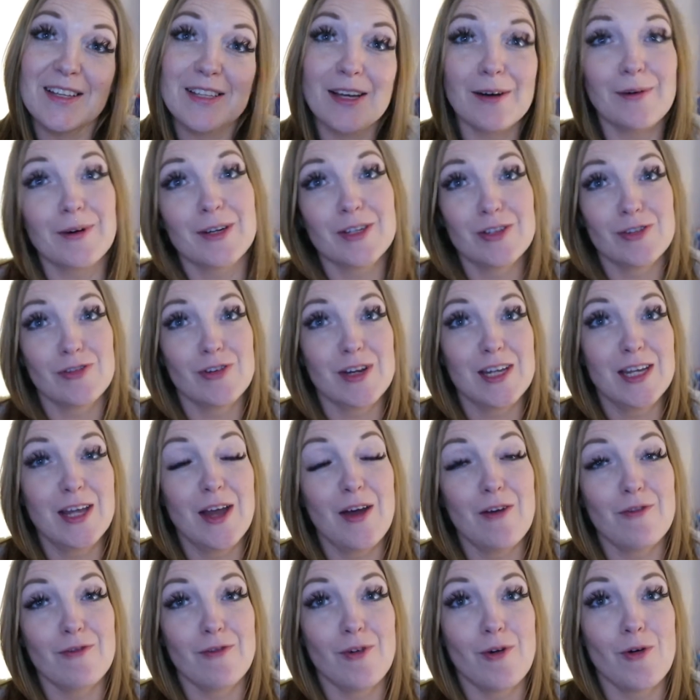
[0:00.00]
is our tree
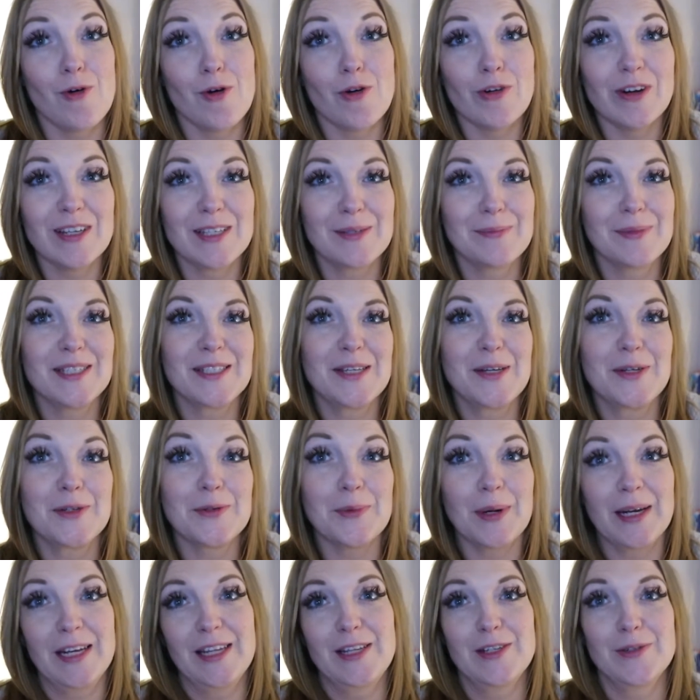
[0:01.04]
for Christmas
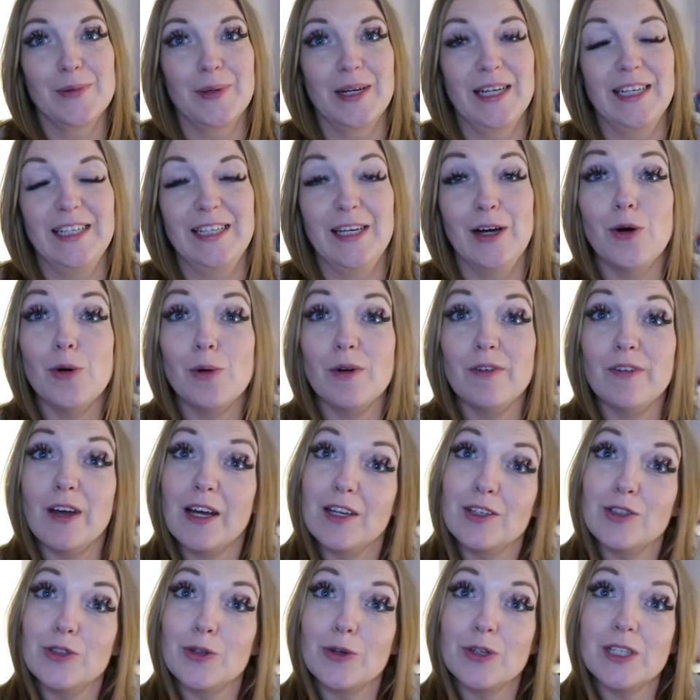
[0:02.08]
2020. I hope you've
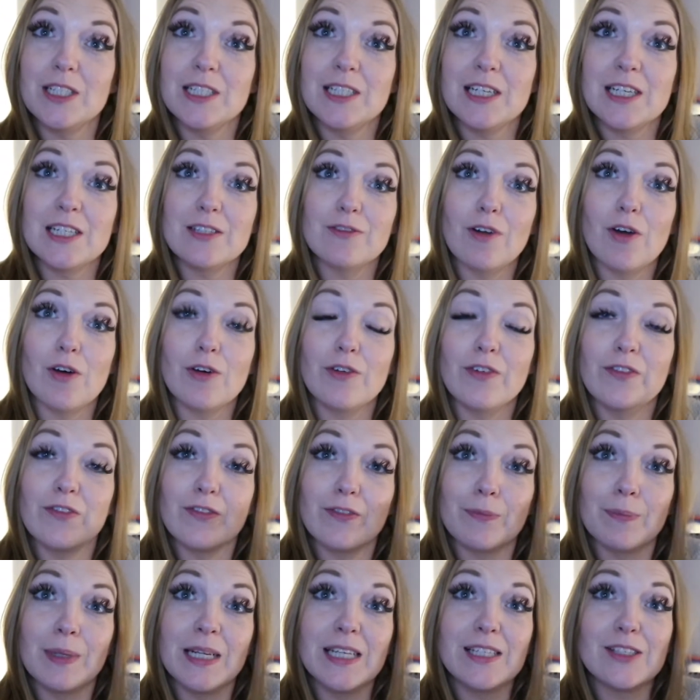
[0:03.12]
enjoyed today's vlog.
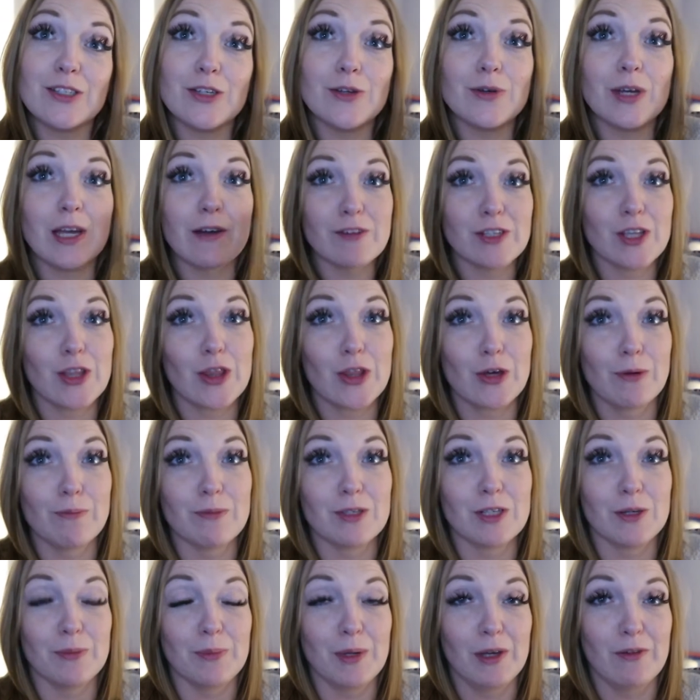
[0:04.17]
Please do give us a
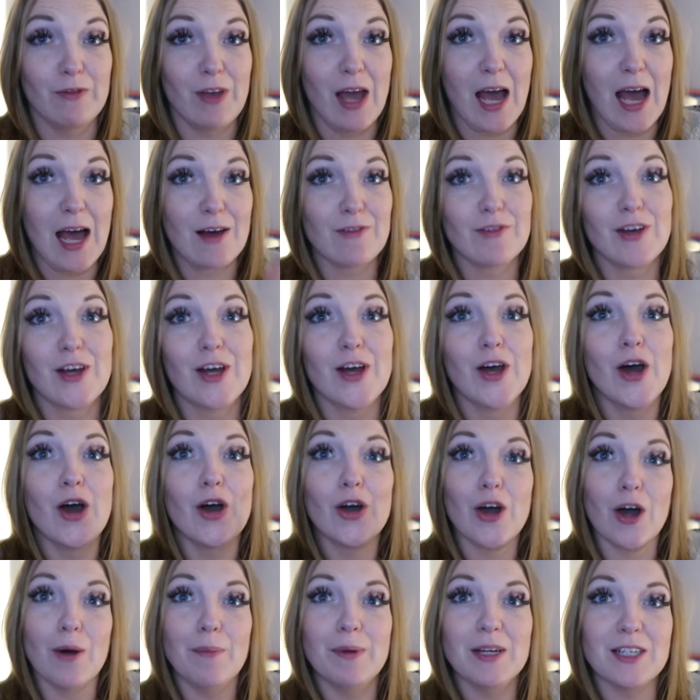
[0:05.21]
thumbs up if you have.
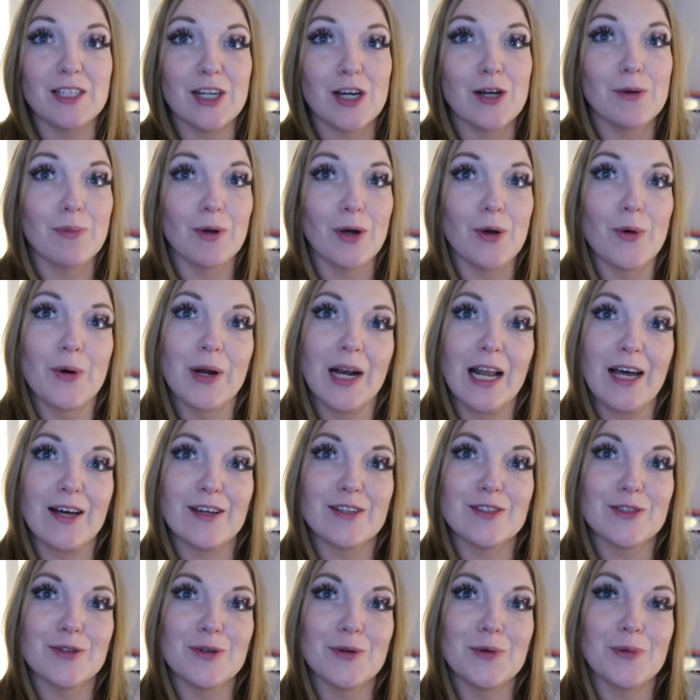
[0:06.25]
Comment down below and let
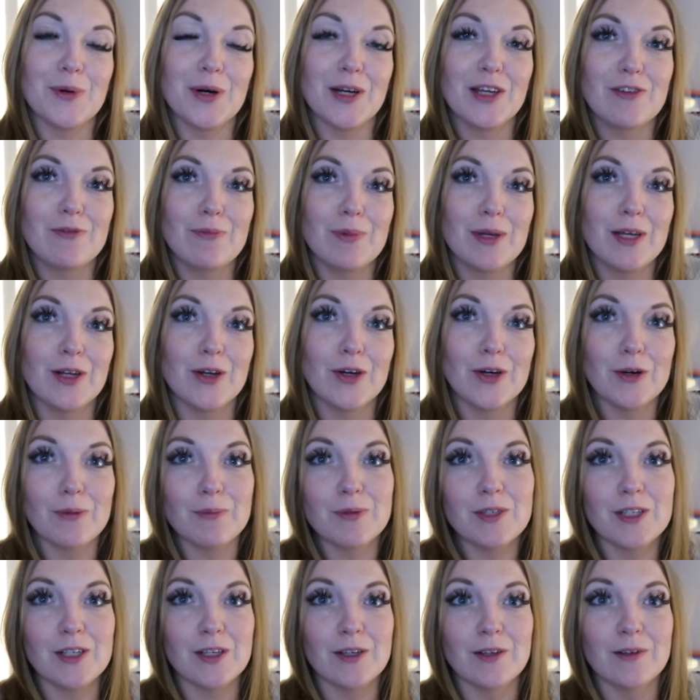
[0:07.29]
us know what you've been
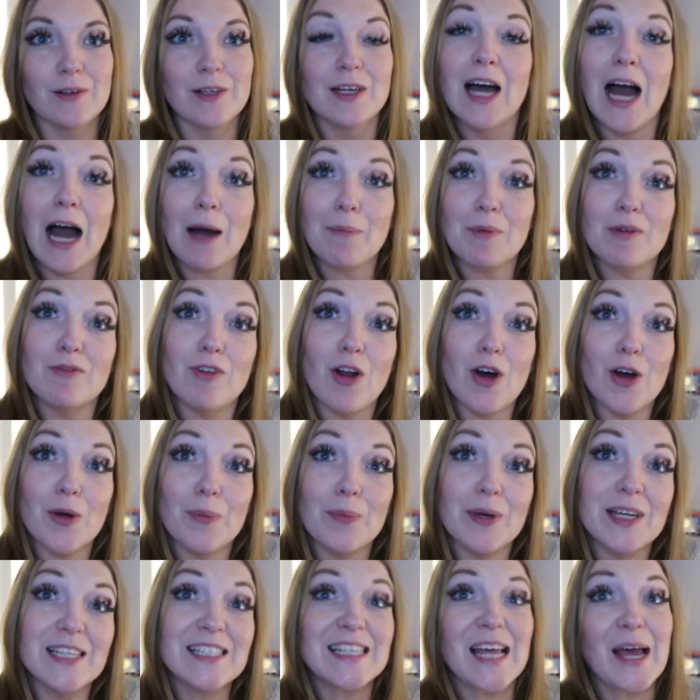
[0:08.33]
up to. Happy
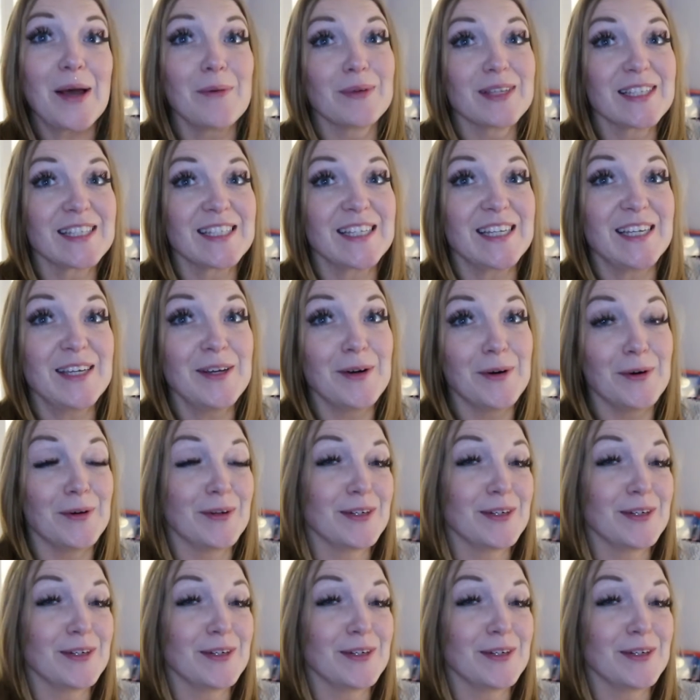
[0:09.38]
Vlogmas, and we'll see you